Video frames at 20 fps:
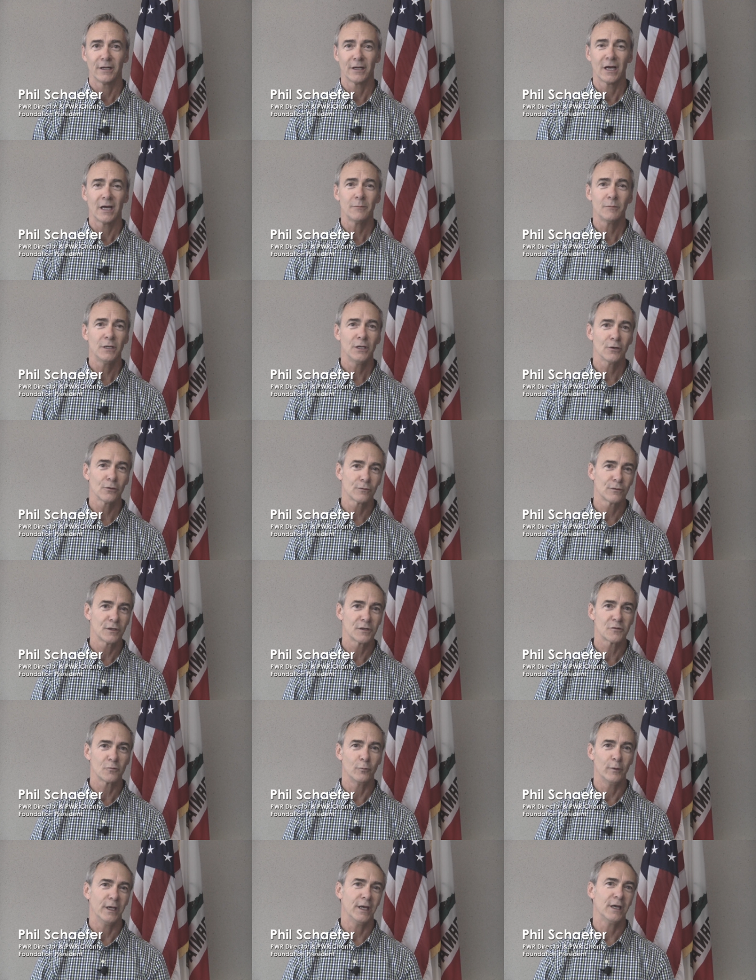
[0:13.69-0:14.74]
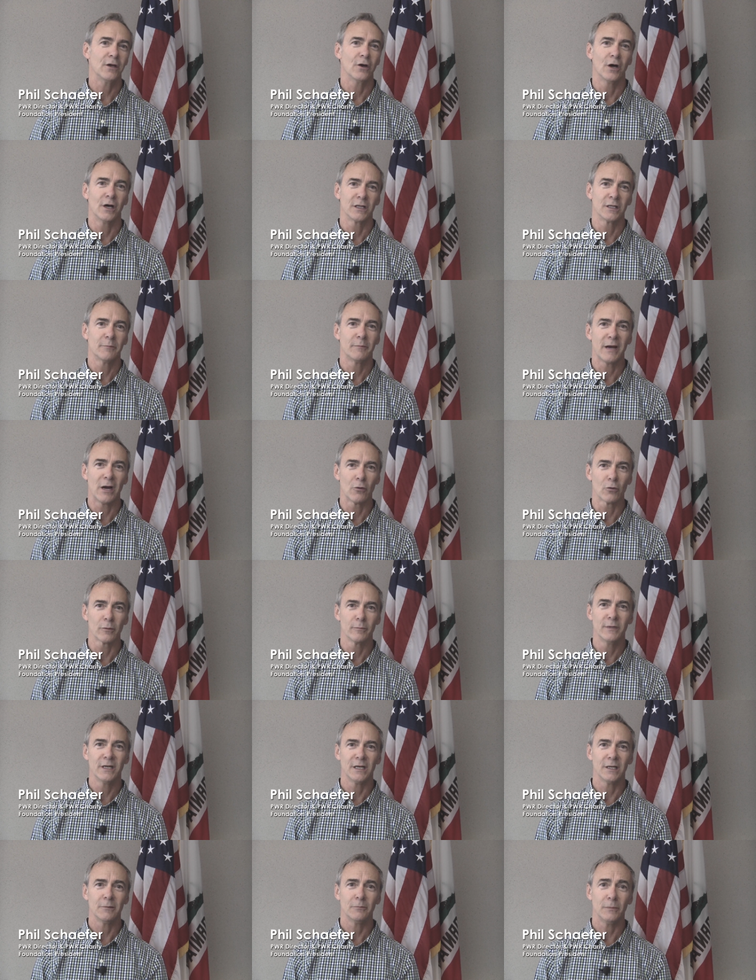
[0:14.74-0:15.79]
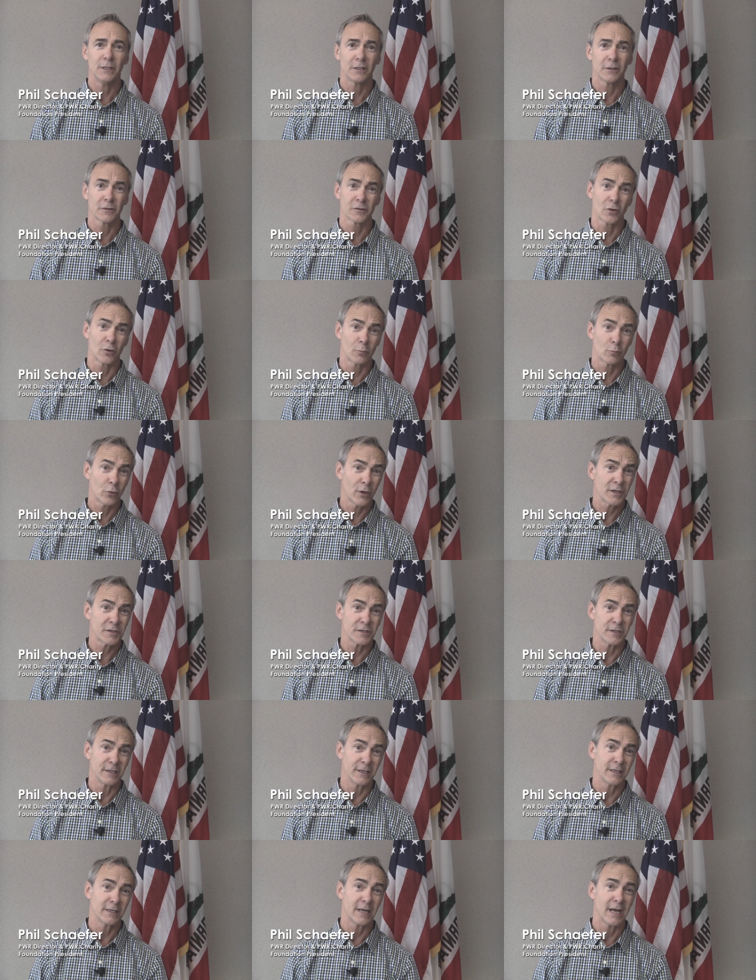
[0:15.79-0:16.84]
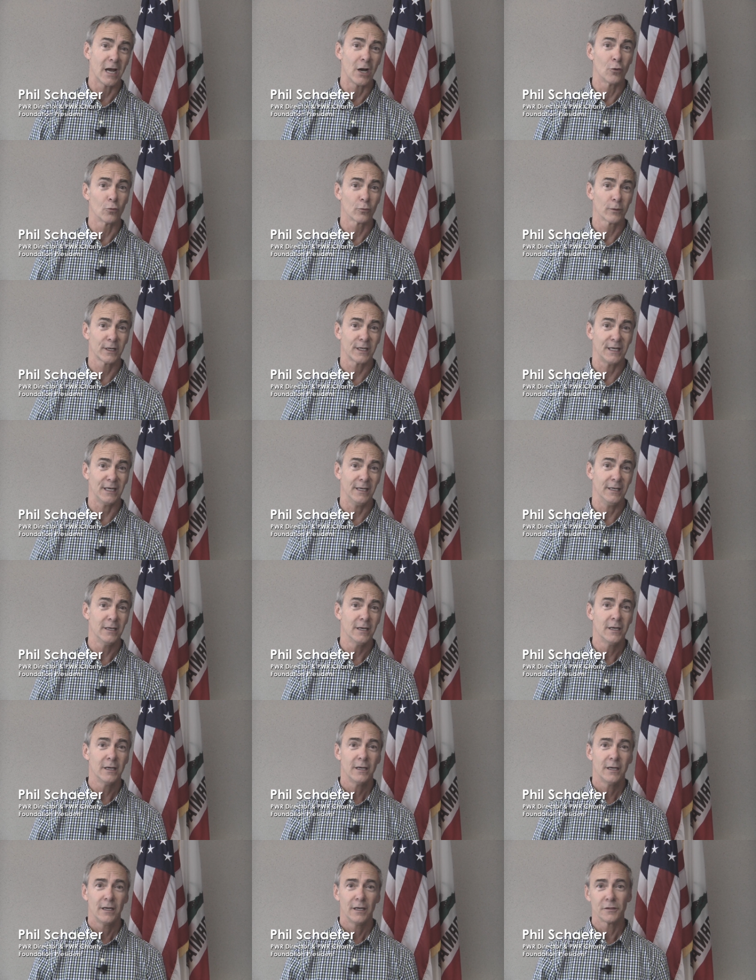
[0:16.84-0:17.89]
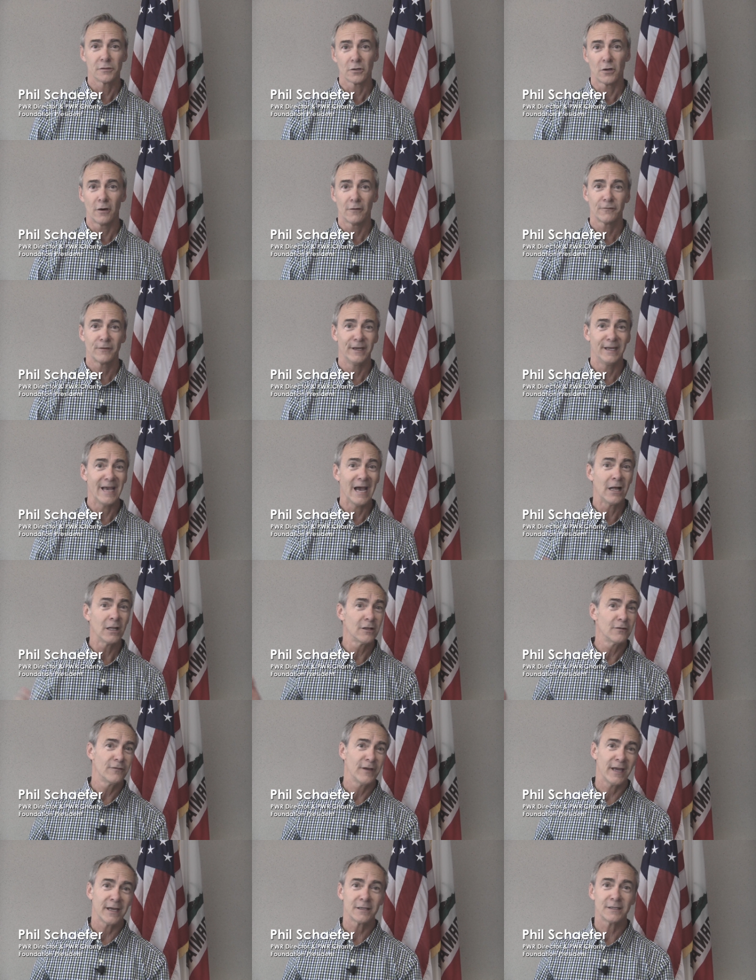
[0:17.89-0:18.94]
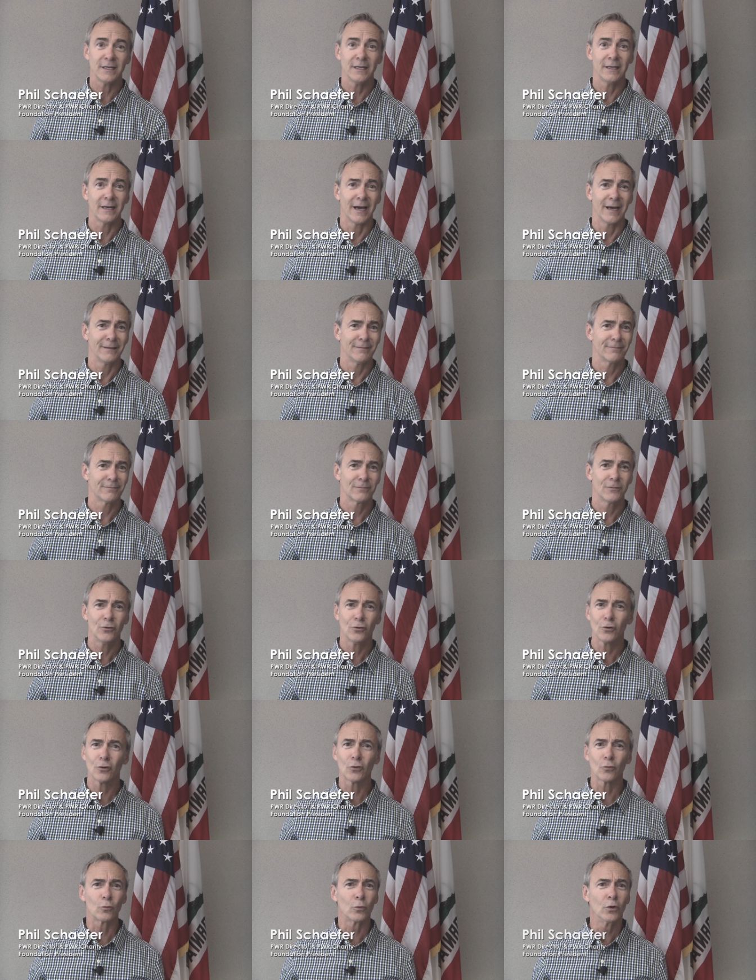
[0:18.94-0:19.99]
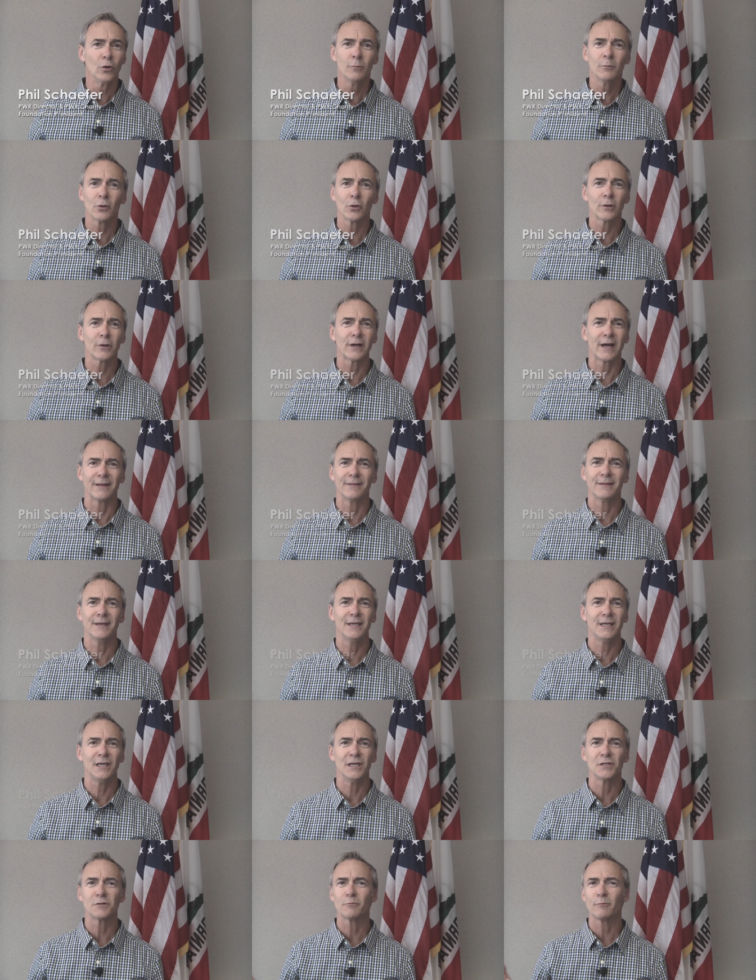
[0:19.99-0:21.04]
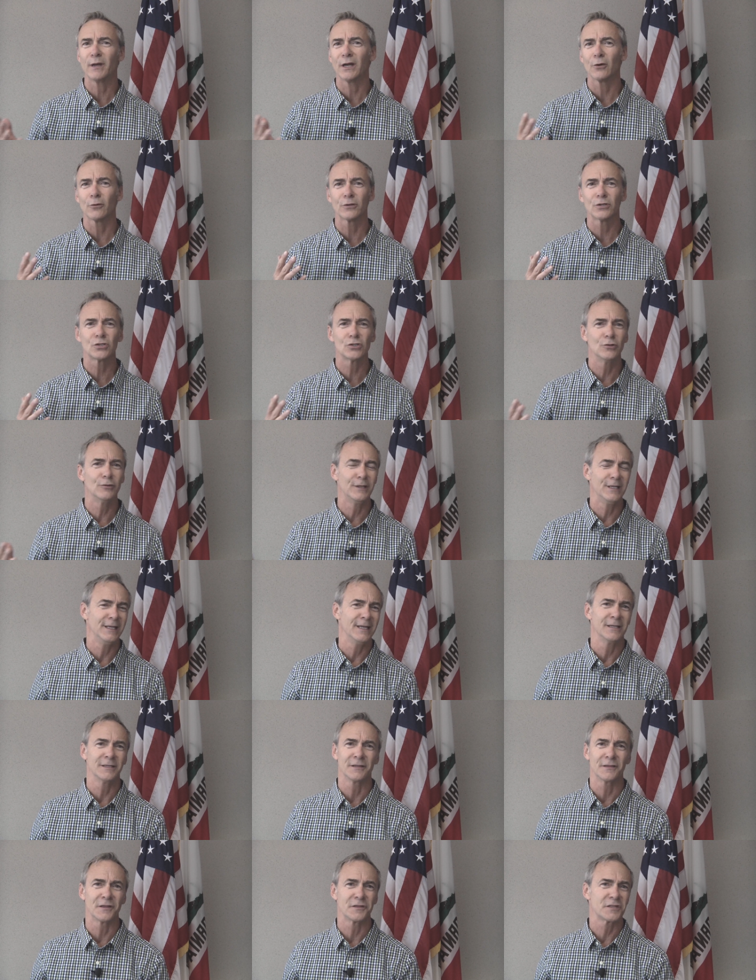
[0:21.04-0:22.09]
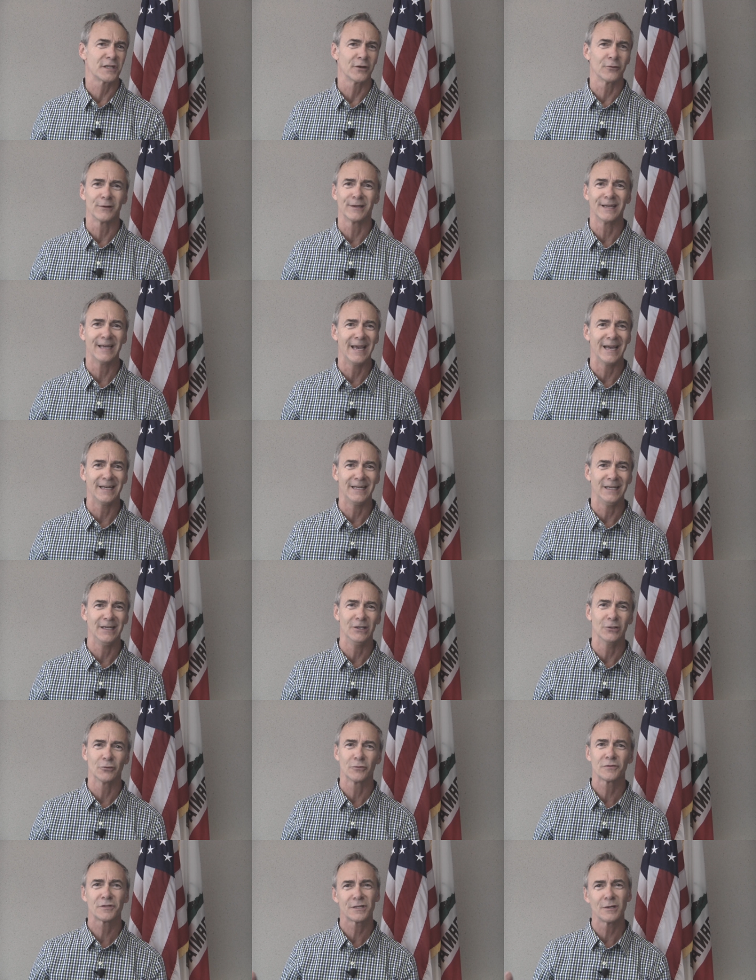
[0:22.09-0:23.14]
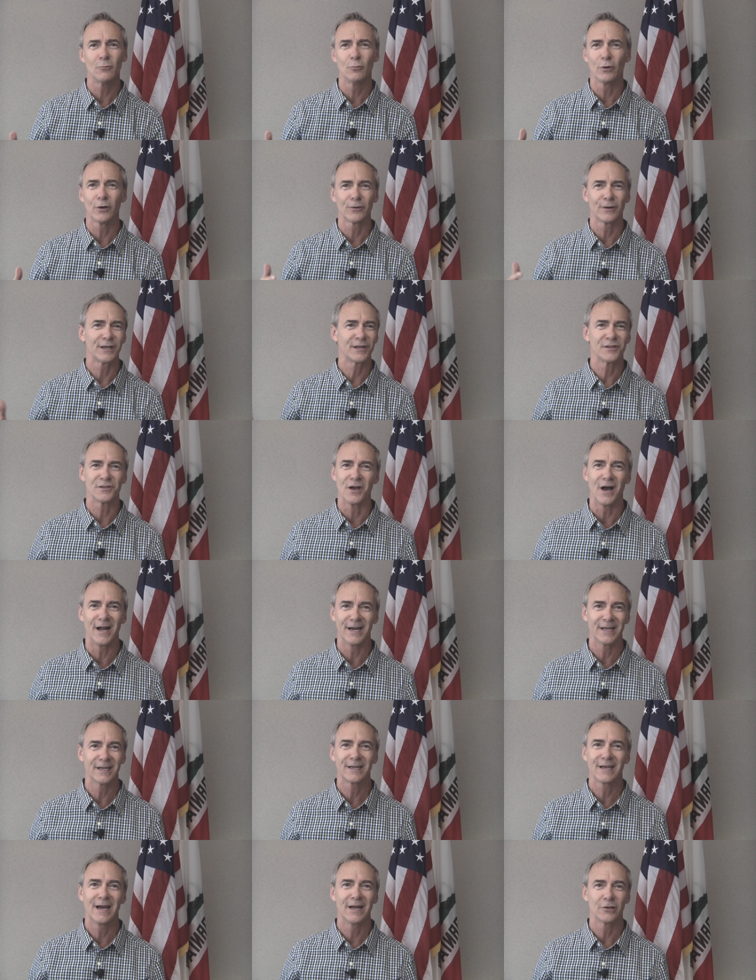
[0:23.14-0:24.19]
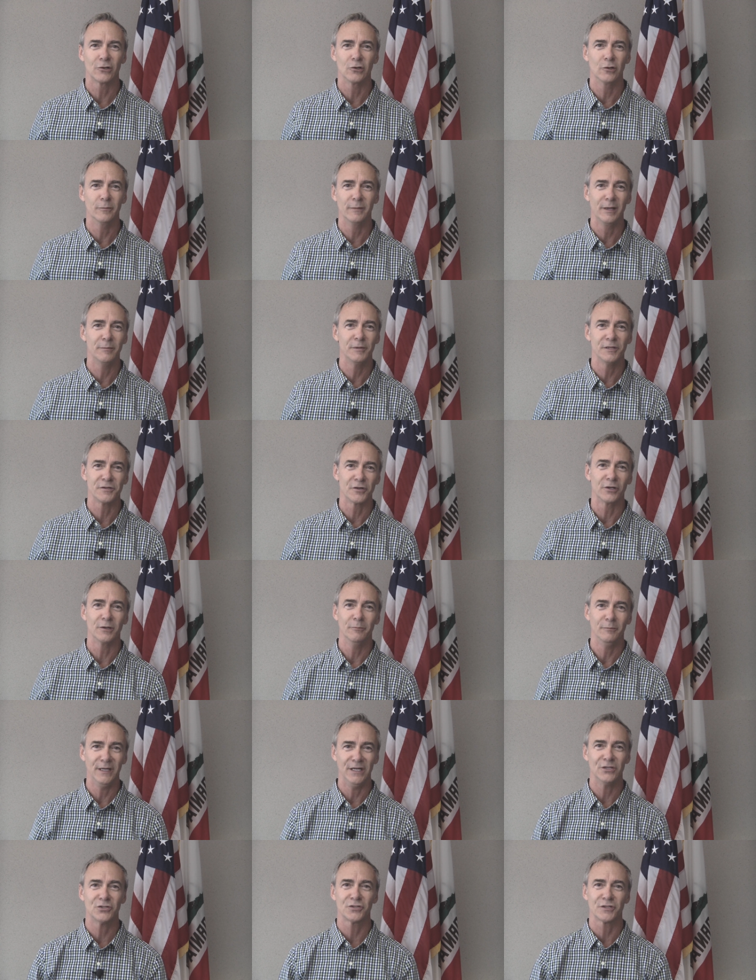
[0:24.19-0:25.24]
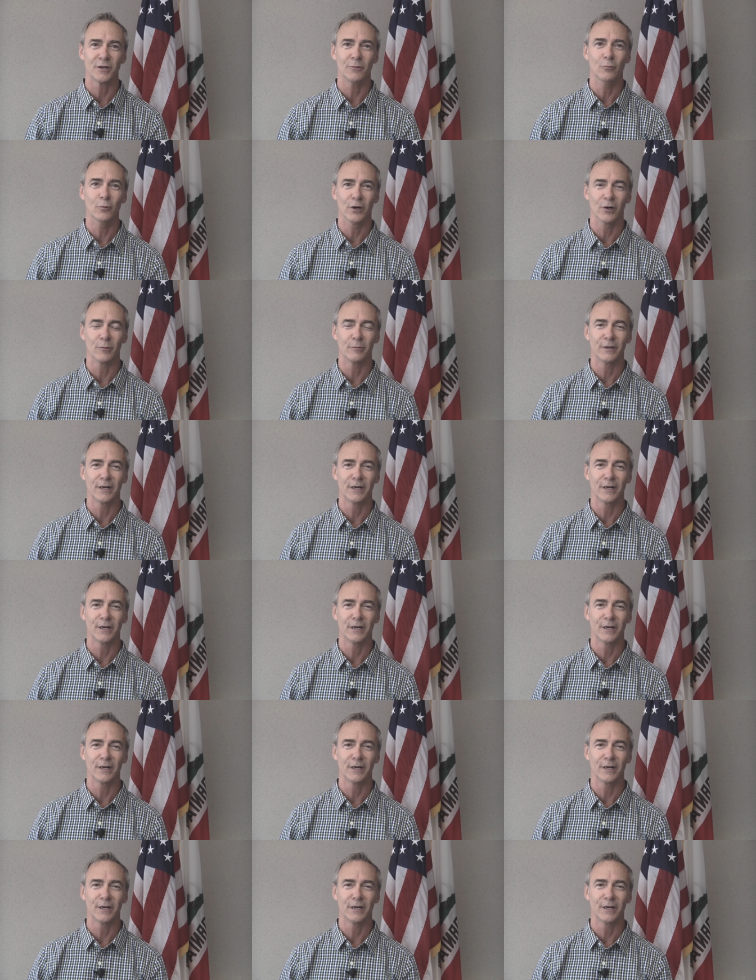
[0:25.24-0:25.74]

And I'm here this week on the Power Minute because our president, Al Ricky, is off gallivanting. I heard a rumor. I think he's parachuting into the Serengeti or somewhere exotic. I don't know. Maybe he's on a beach somewhere.